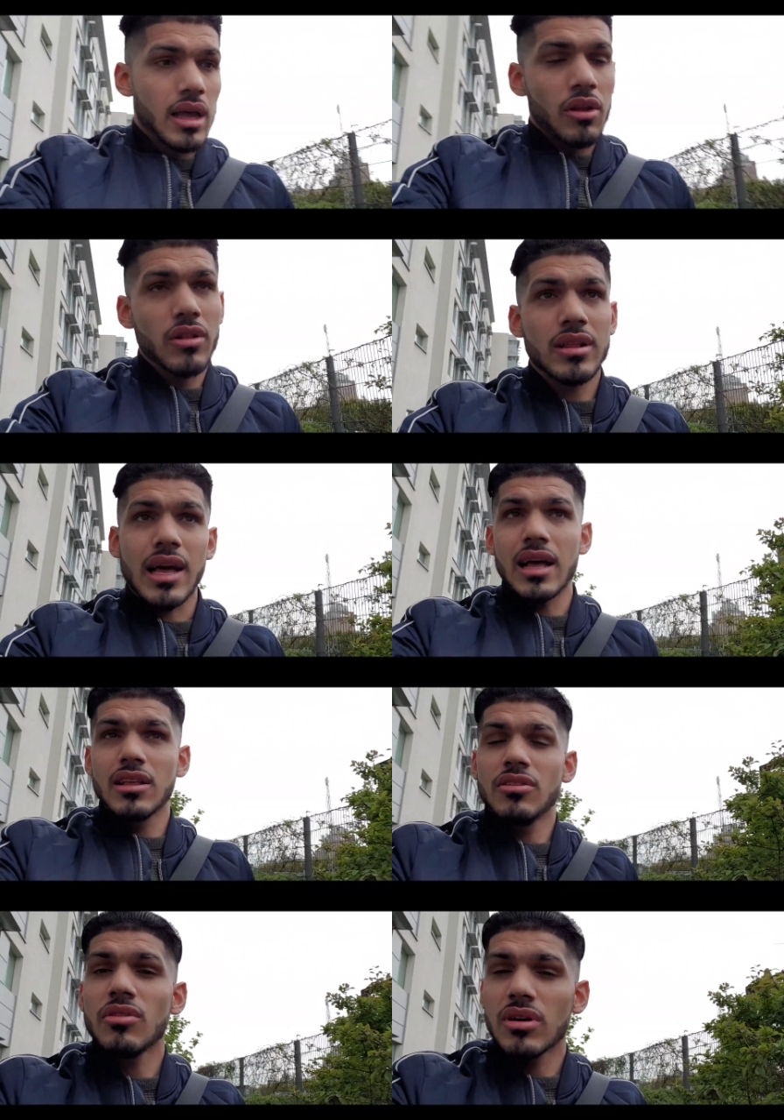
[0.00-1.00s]
And also,
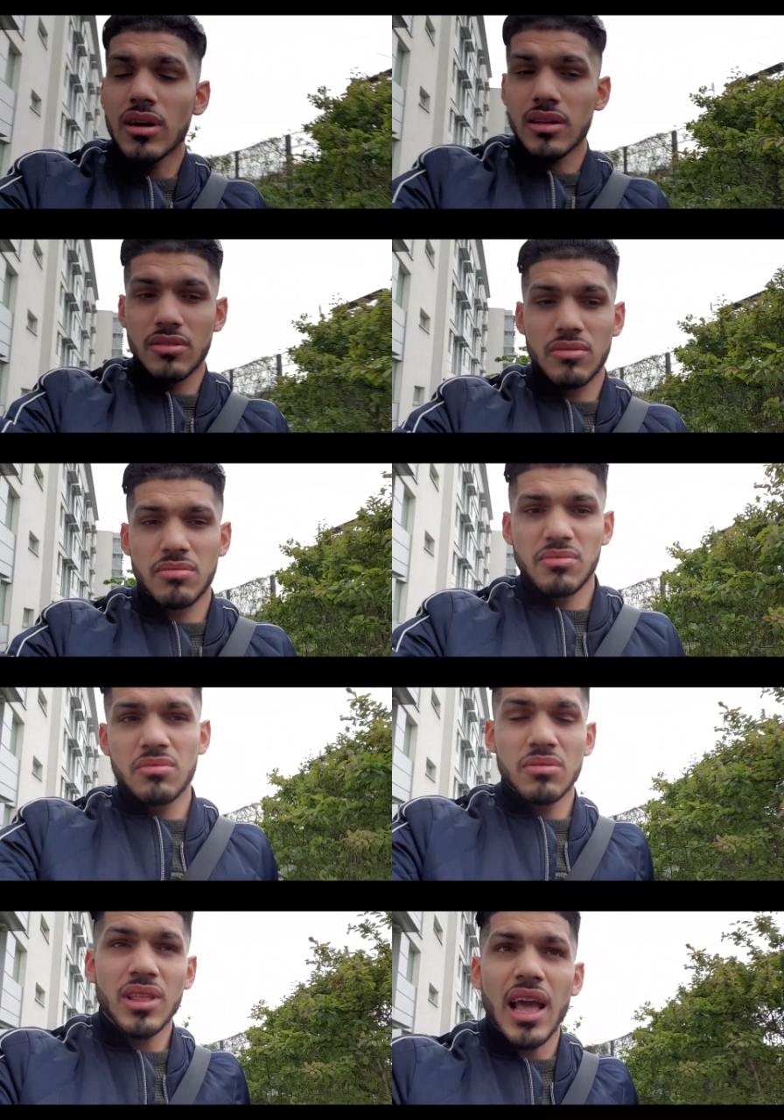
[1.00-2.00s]
guys, you know,
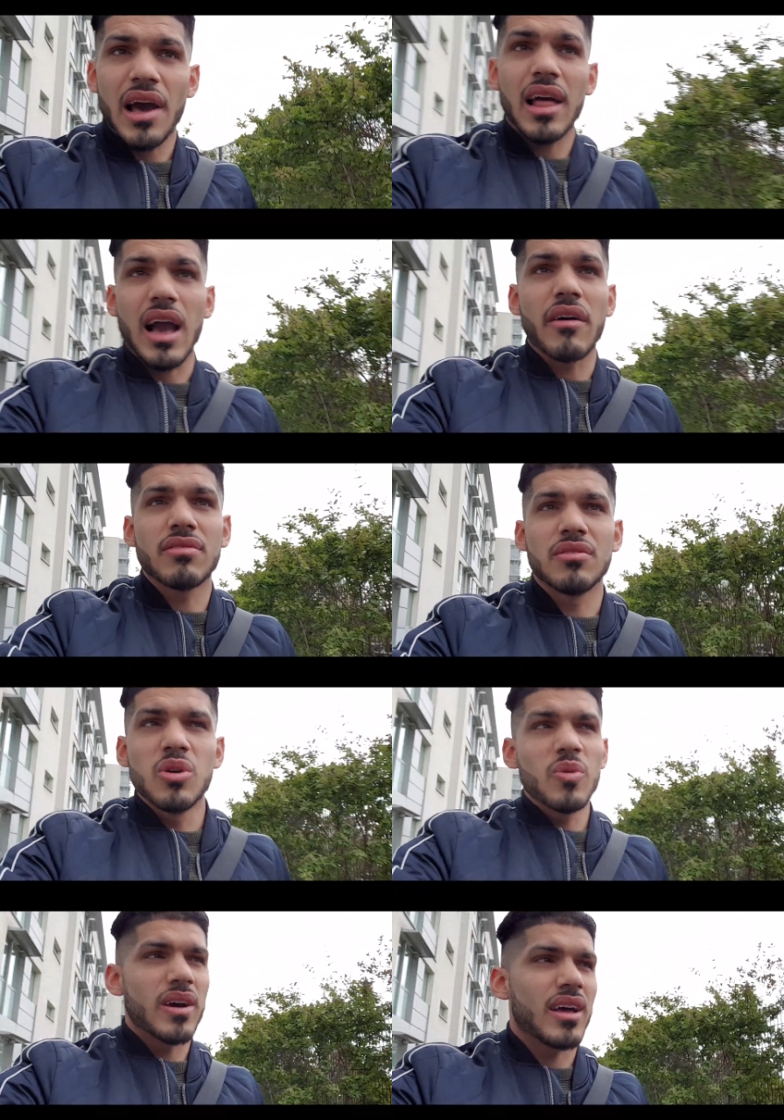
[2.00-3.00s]
today out of
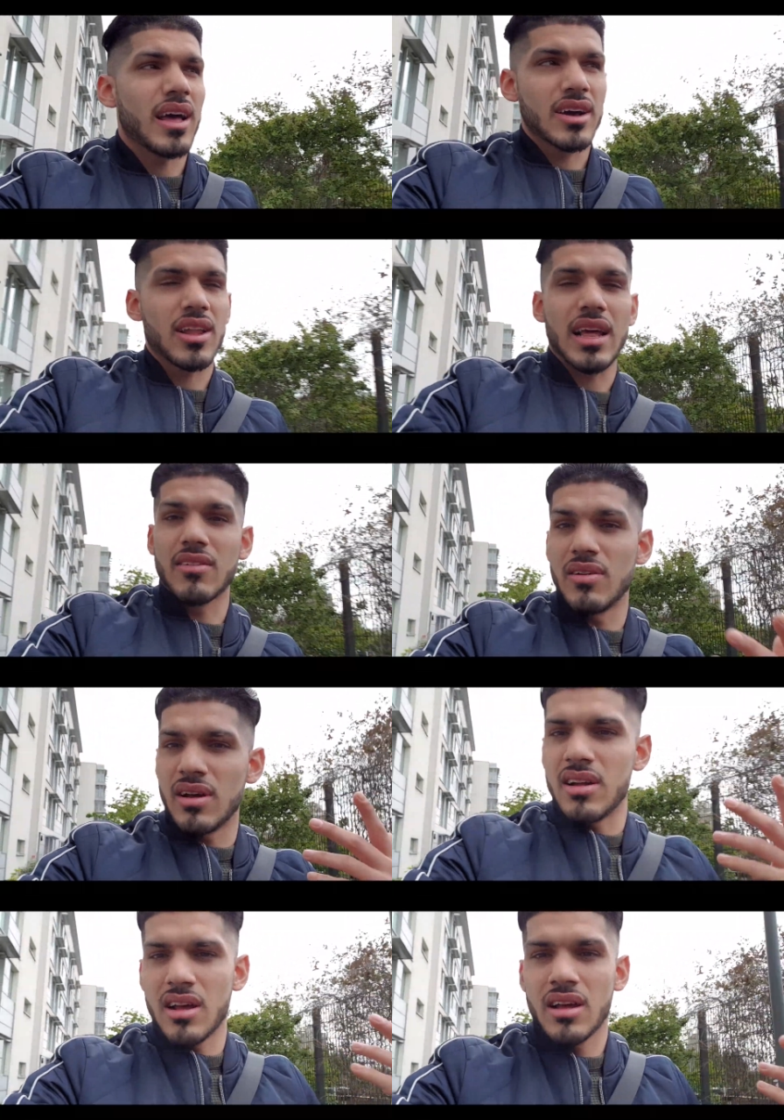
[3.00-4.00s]
nowhere, I got like
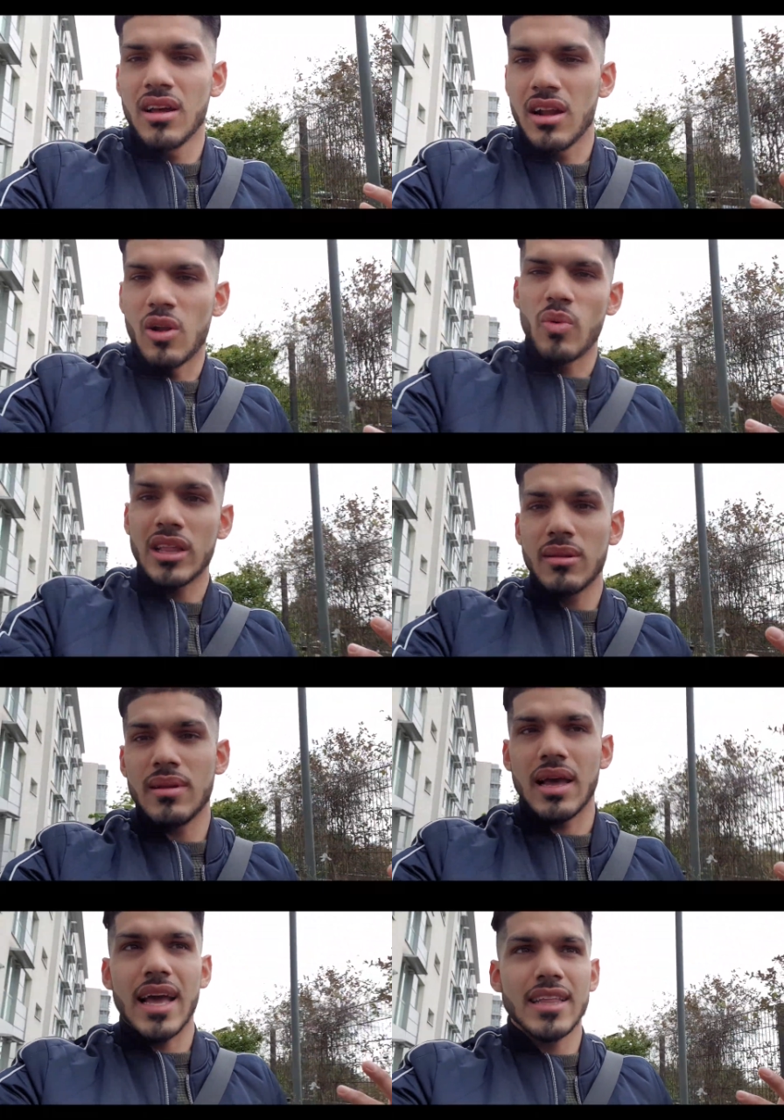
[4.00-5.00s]

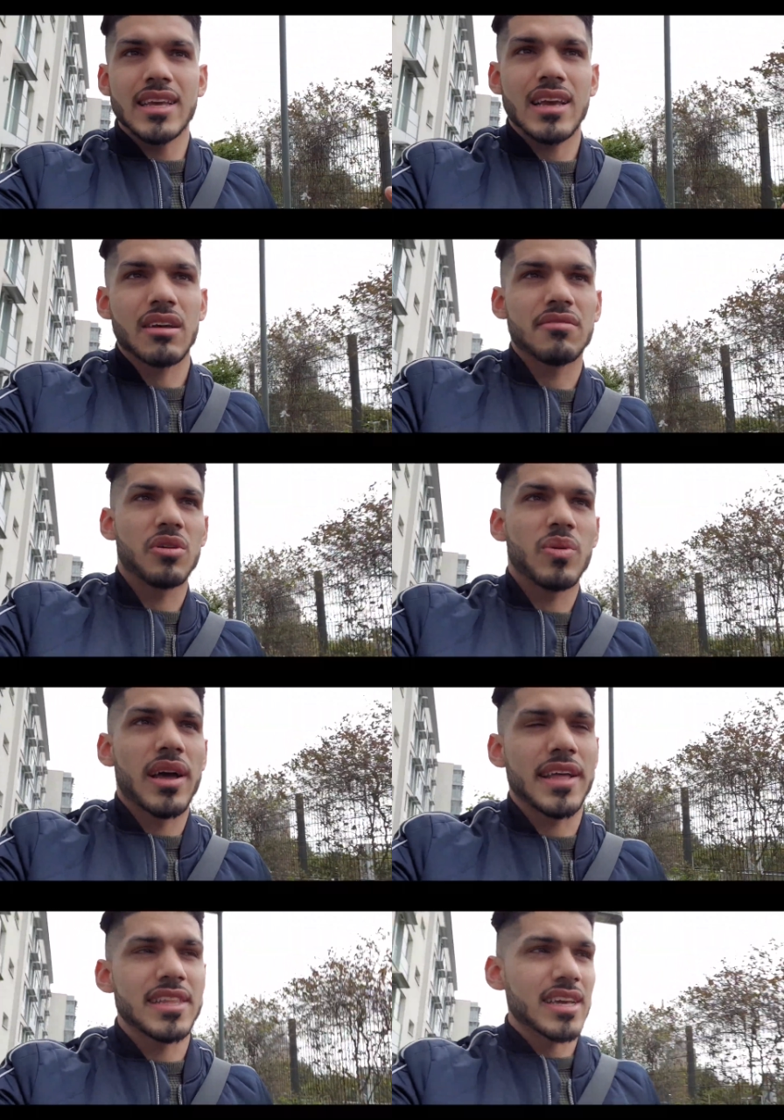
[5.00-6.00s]
randomly a headache. Out of nowhere, a
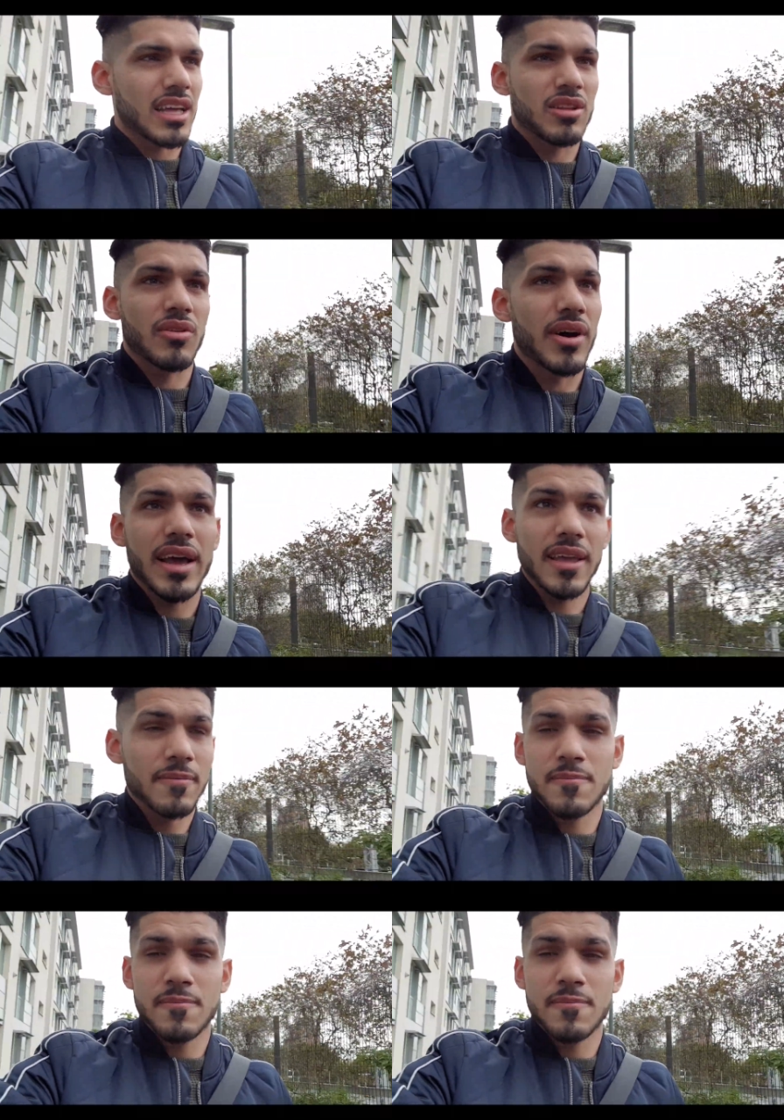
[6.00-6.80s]
headache. I don't know why.